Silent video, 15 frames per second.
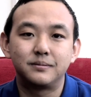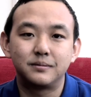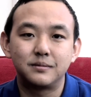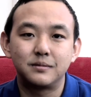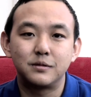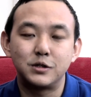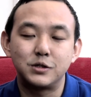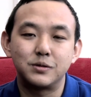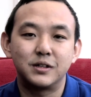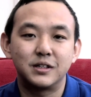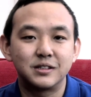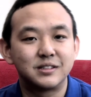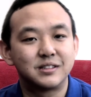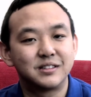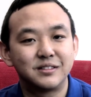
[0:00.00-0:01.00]
Which
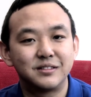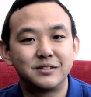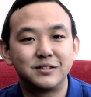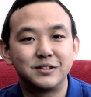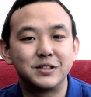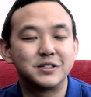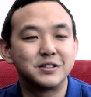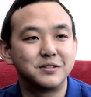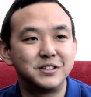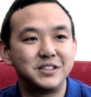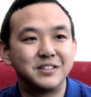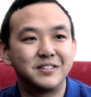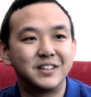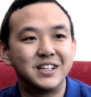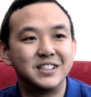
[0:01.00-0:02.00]
was the
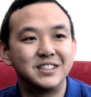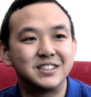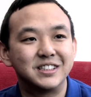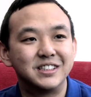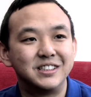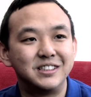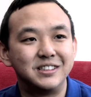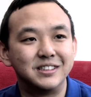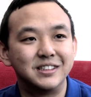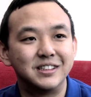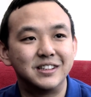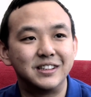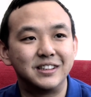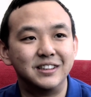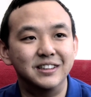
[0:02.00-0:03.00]
reason why I studied engineering.